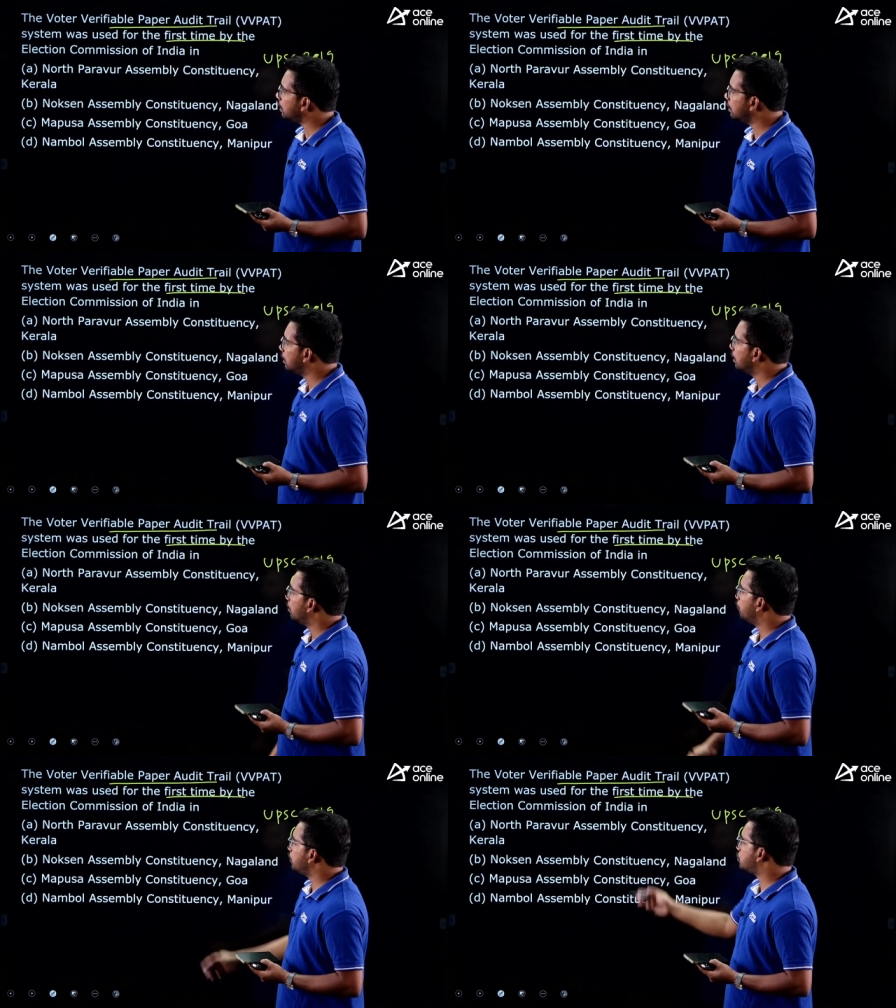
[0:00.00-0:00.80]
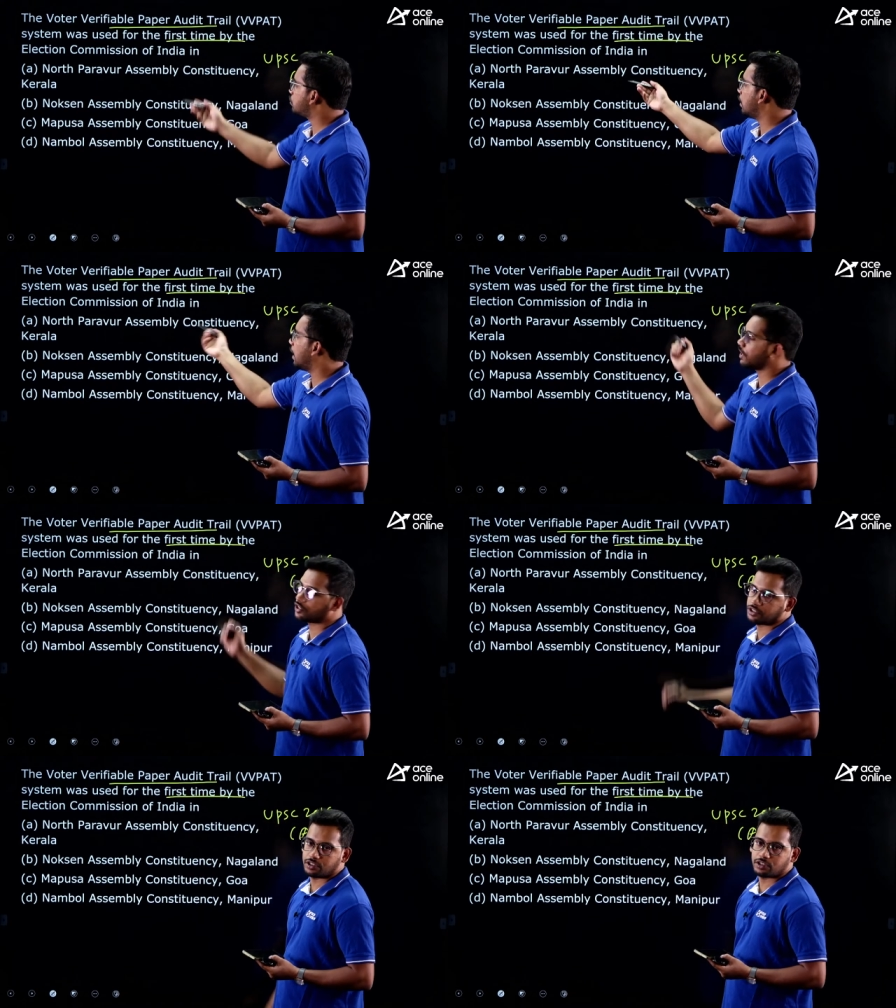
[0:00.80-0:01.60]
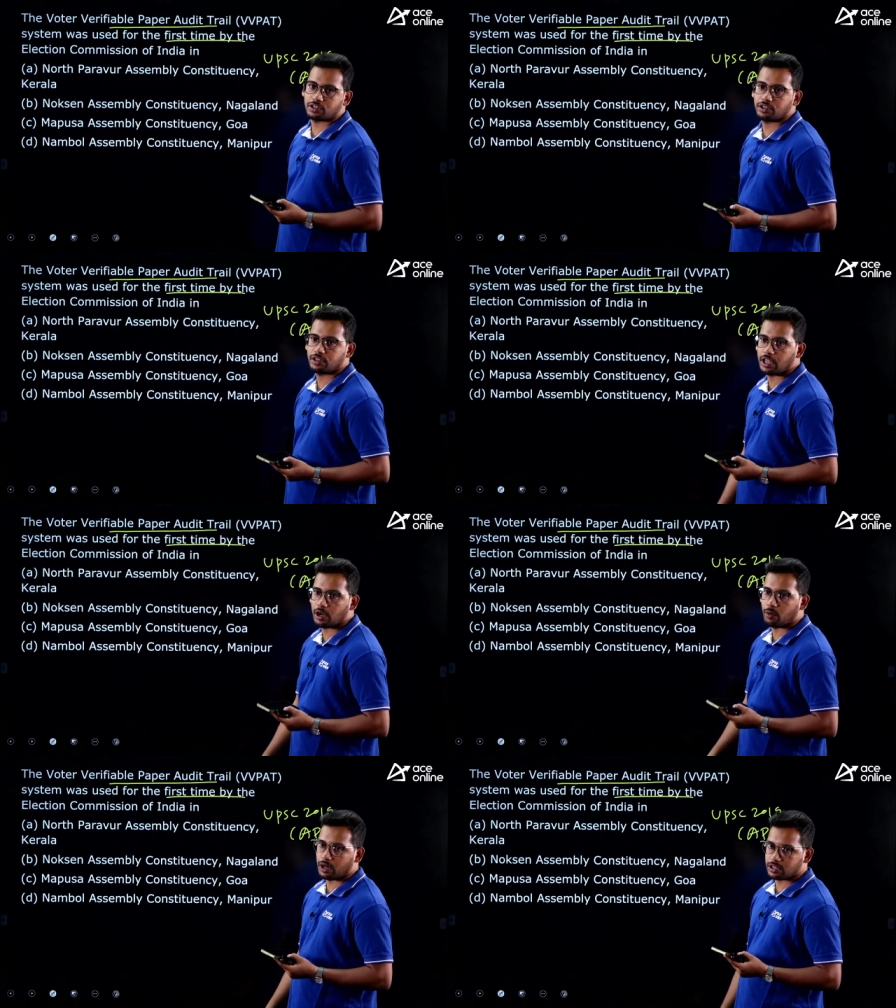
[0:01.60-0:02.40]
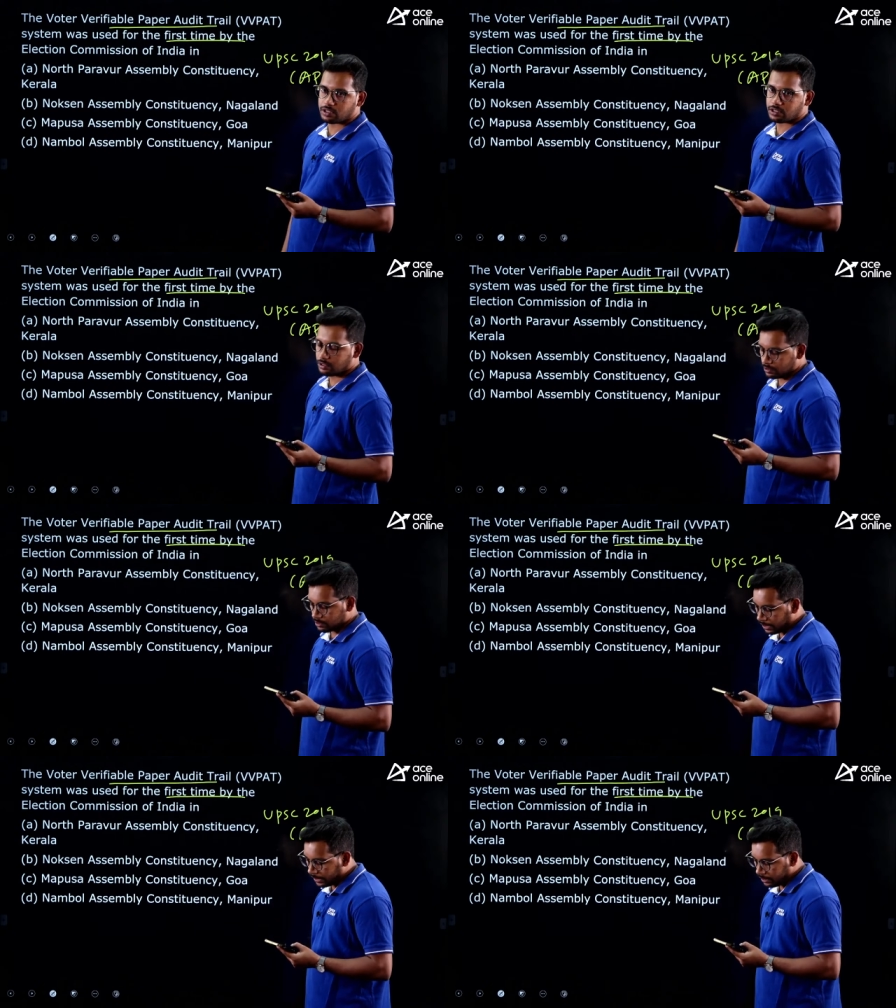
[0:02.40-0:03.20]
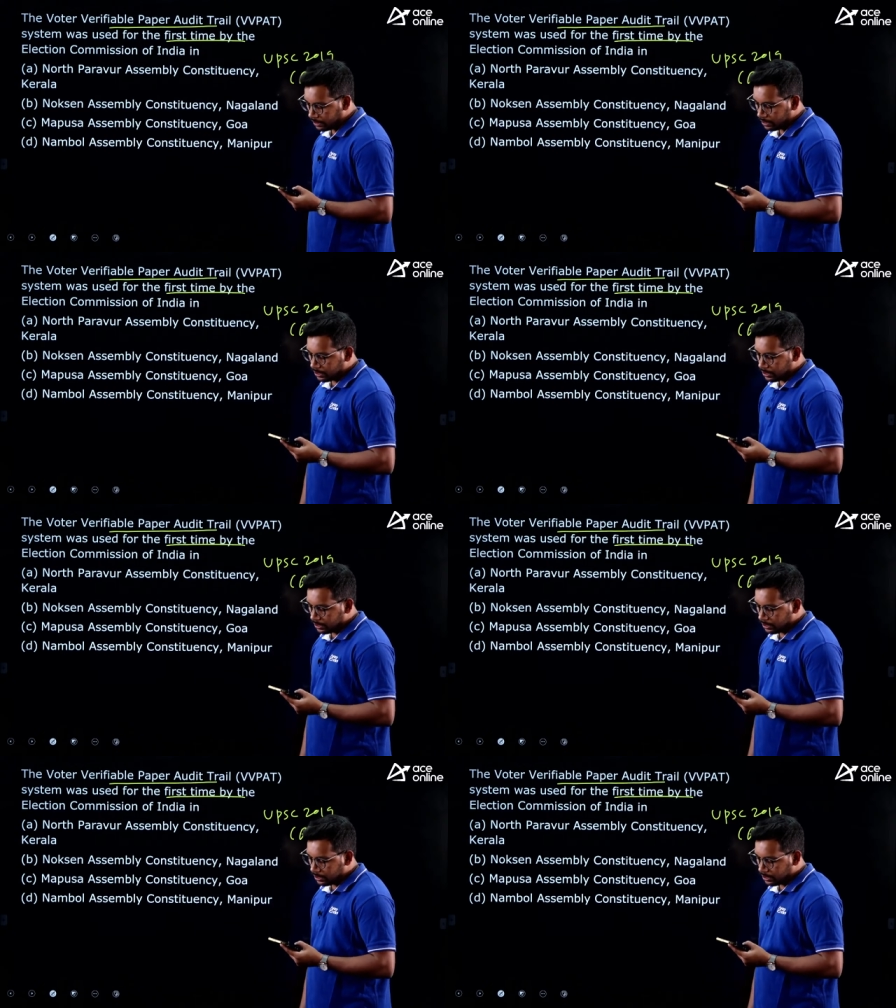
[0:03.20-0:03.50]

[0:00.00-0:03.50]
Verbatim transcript: in which elections? They have asked, right?